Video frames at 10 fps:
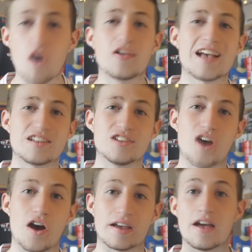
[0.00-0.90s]
so hope you guys did
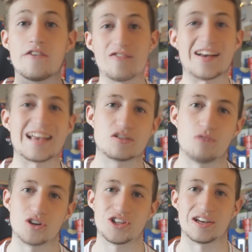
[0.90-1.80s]
enjoy. Thank you guys
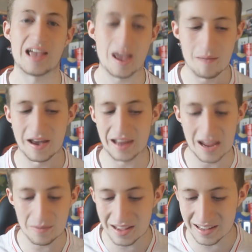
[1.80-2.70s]
for watching. My
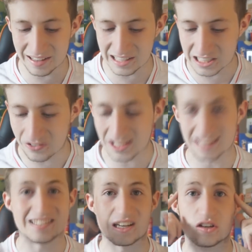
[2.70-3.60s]
name is Vizeh.
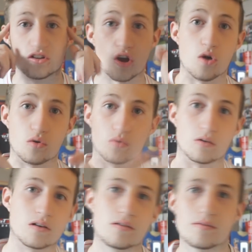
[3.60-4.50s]
I'll see you
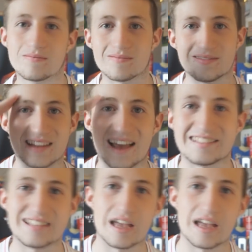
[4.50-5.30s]
next